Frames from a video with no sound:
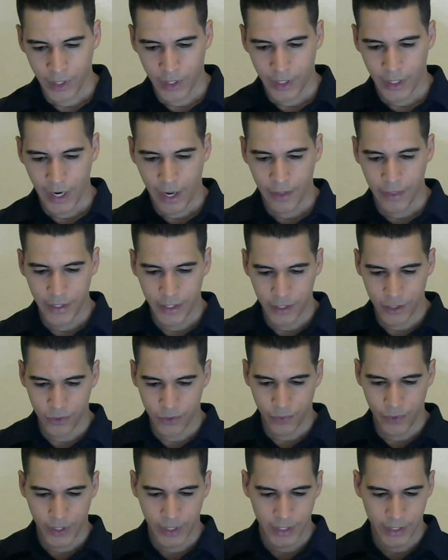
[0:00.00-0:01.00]
Now, this
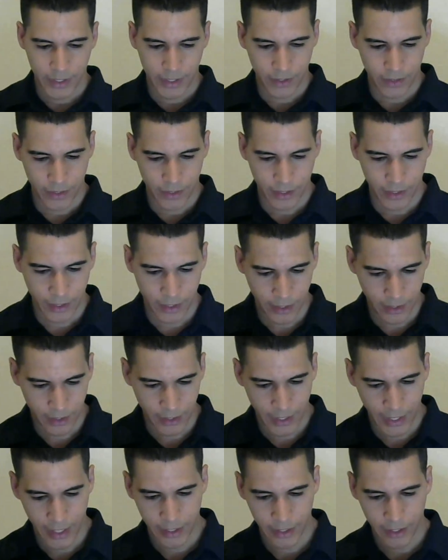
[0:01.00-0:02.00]
was
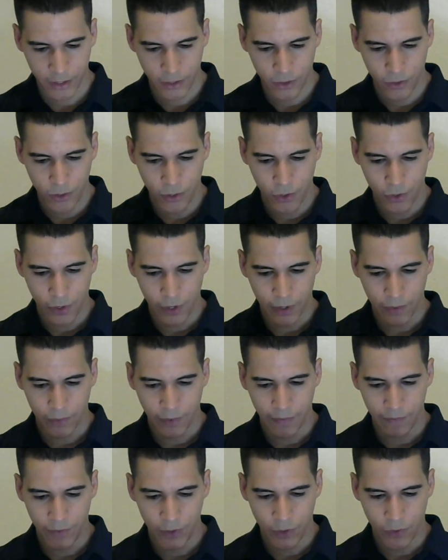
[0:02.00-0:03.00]
in the New York
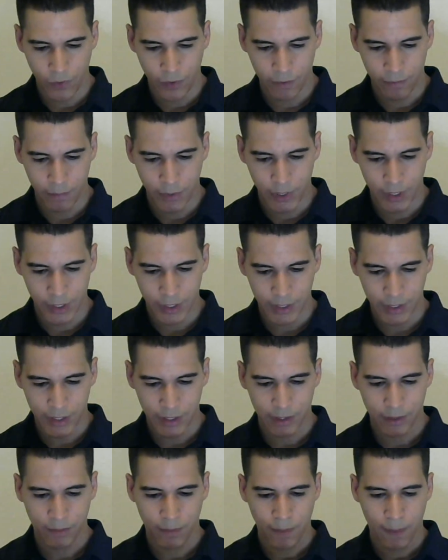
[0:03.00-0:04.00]
Review of
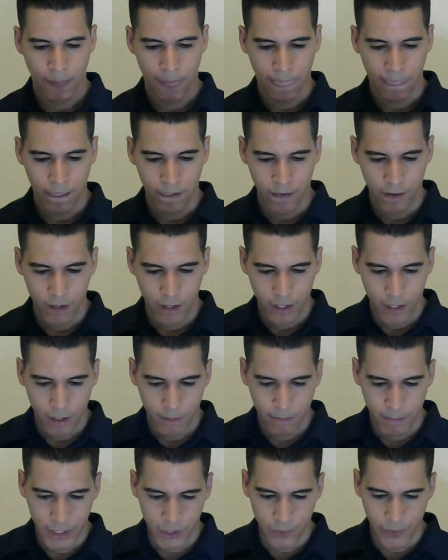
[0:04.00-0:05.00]
Books.
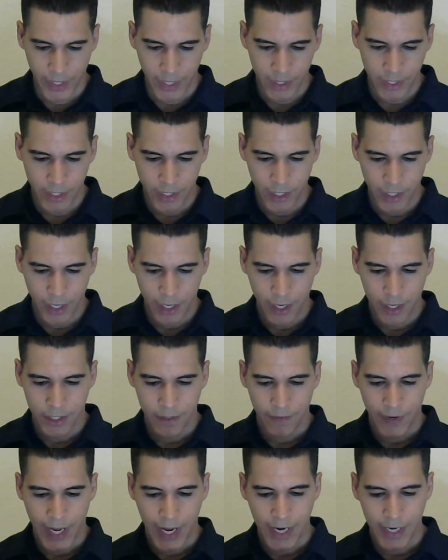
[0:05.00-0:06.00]
Between the years
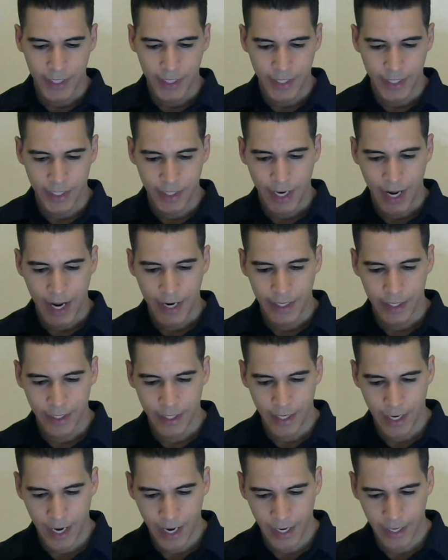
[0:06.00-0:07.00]
of
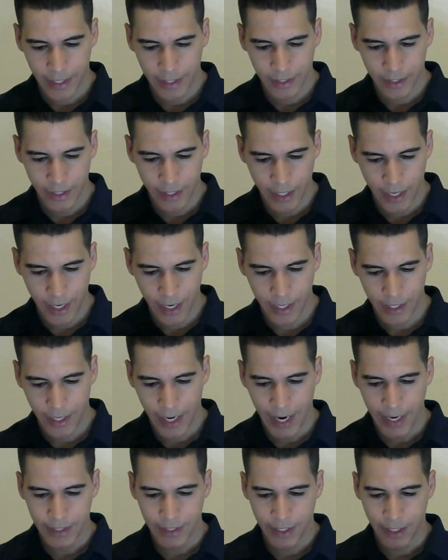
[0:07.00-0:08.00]
1899 and
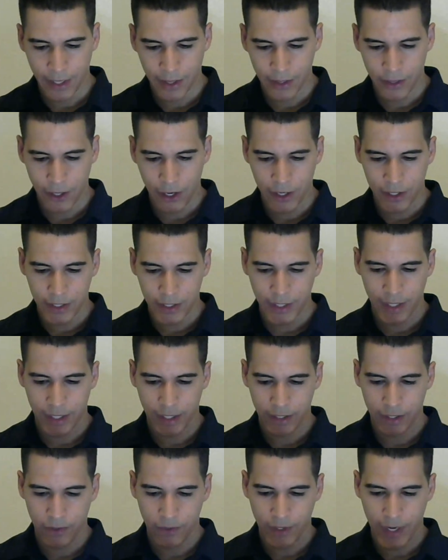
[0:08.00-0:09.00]

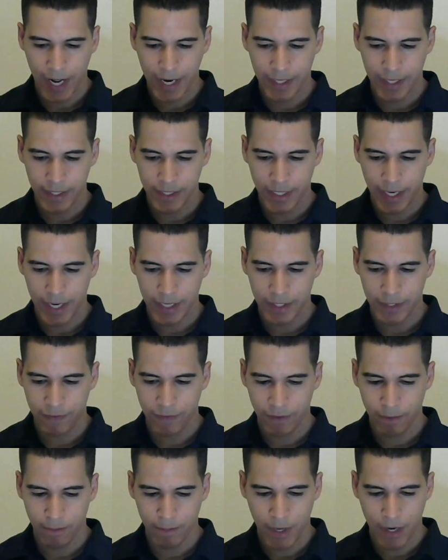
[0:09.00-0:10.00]
1913, the United States
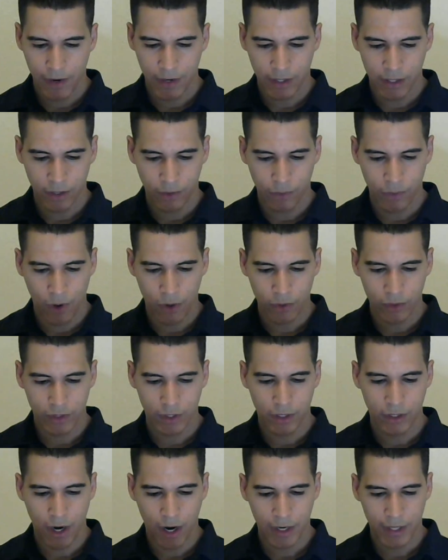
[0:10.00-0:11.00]
of America wrote the
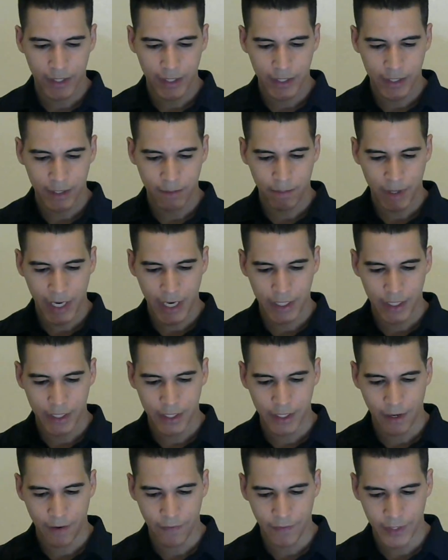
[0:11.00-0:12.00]
darkest
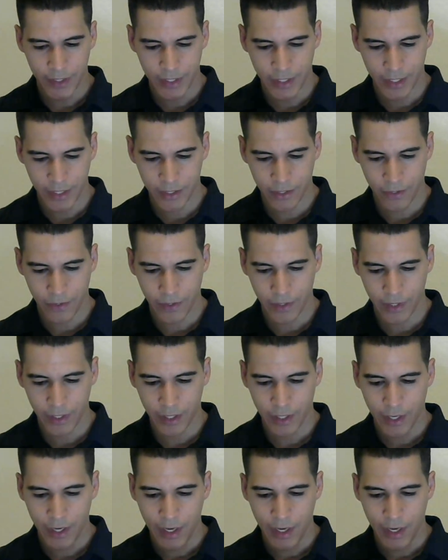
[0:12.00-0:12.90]
pages of its history,